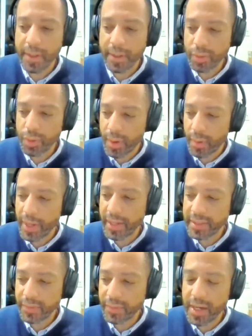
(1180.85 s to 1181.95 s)
a
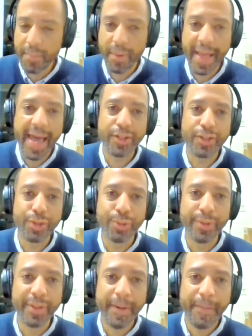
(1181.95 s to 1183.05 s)
relatively humble attitude